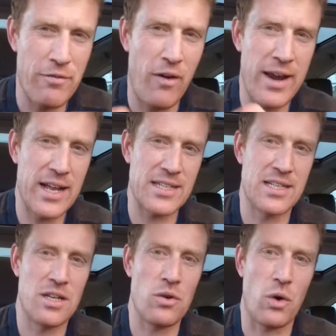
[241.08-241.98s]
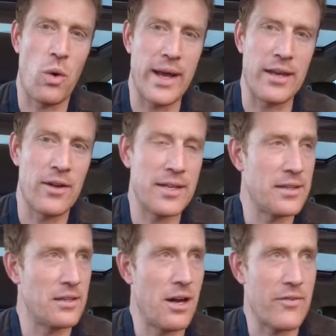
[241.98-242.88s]
and finances are not quite going in
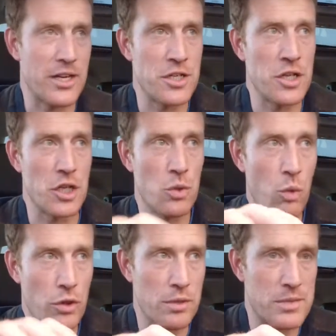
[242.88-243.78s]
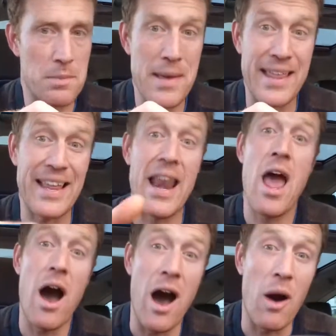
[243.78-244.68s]
the direction that you want them to be, then
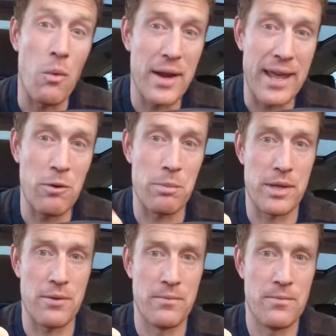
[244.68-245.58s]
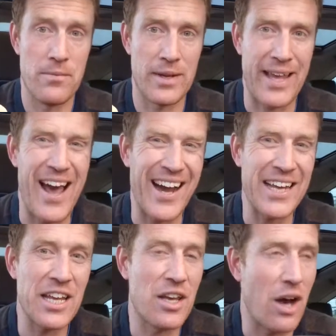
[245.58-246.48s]
I want to help you. Okay, I
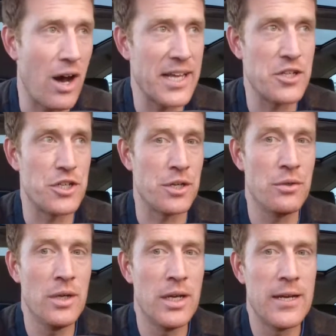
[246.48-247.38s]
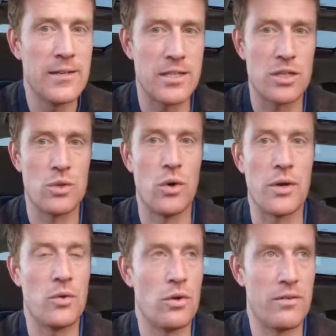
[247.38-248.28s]
can guide you to
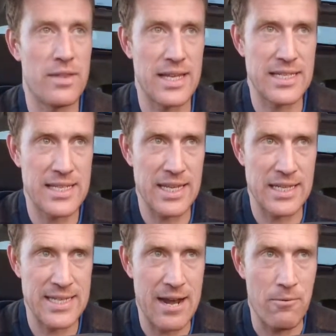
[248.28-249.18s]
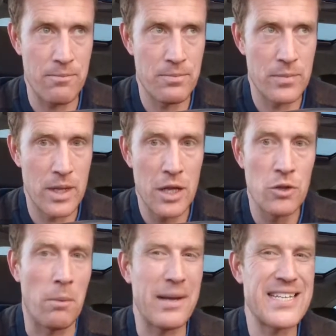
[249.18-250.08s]
sorting all of these things out,
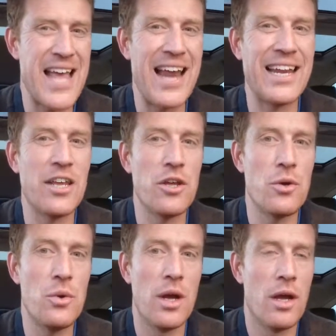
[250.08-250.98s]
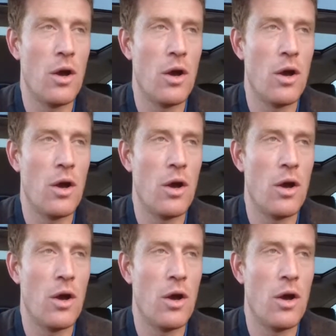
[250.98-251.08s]
not by telling you